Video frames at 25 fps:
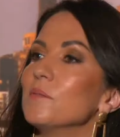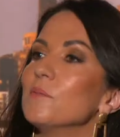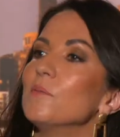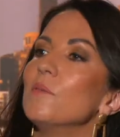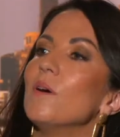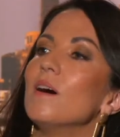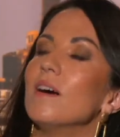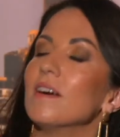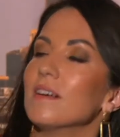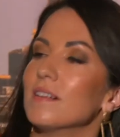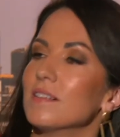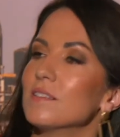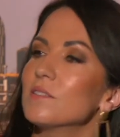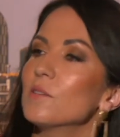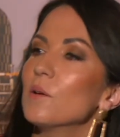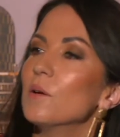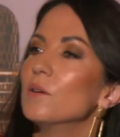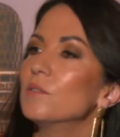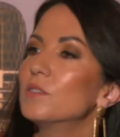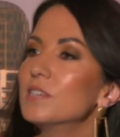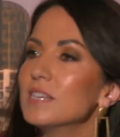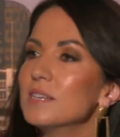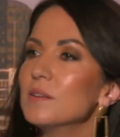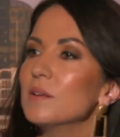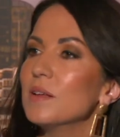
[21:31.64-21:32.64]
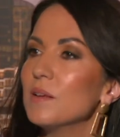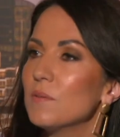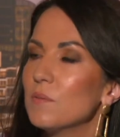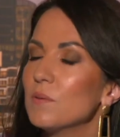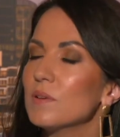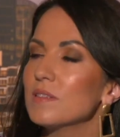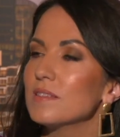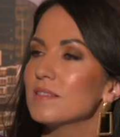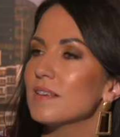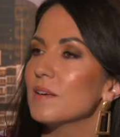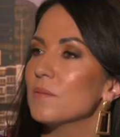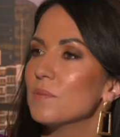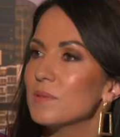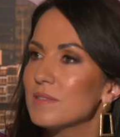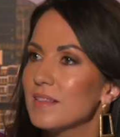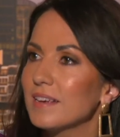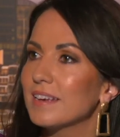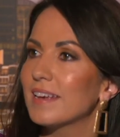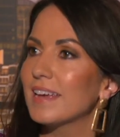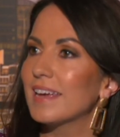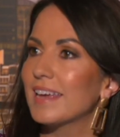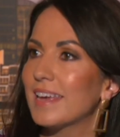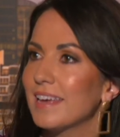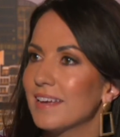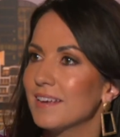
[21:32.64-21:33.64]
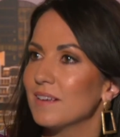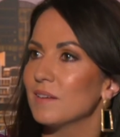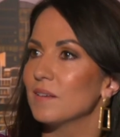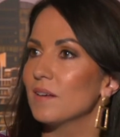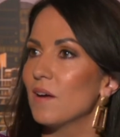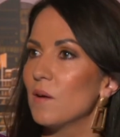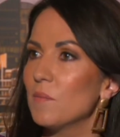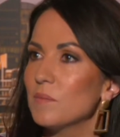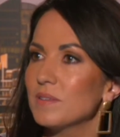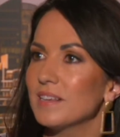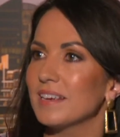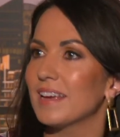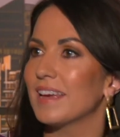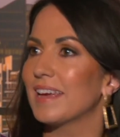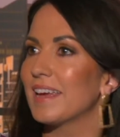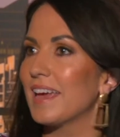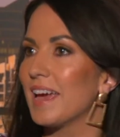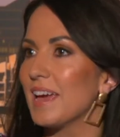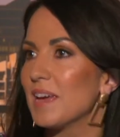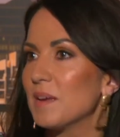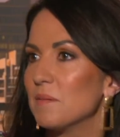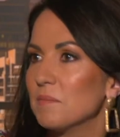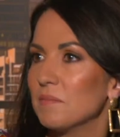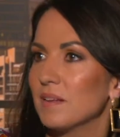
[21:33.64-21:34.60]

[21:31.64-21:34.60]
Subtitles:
Right. So it was like almost like a game.